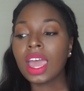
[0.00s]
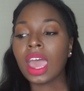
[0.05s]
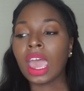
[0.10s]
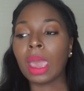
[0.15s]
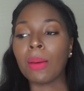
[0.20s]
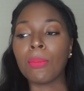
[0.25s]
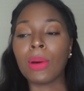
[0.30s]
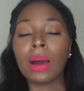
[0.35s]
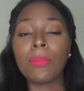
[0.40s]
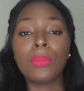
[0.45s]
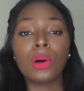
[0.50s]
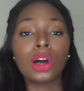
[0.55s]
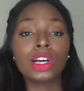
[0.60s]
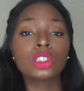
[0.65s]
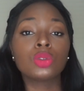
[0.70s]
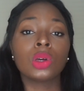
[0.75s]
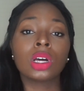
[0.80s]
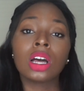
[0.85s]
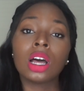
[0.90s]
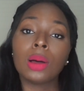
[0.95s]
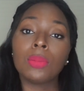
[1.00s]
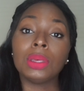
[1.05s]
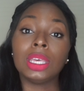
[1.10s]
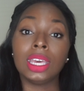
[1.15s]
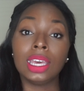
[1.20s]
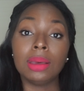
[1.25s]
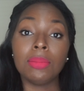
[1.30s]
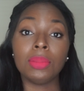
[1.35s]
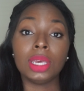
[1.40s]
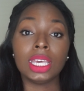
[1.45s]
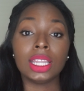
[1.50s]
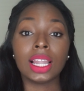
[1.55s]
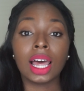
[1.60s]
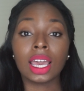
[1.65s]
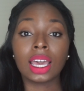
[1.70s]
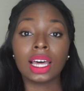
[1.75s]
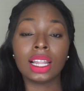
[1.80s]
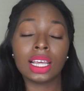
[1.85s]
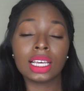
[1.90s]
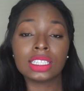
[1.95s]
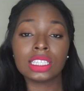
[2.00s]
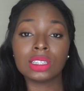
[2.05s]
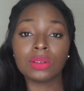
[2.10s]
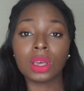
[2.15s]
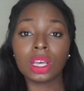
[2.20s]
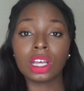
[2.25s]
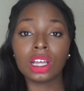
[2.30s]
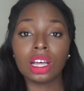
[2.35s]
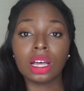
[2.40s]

and my boss would come get me like alexis wake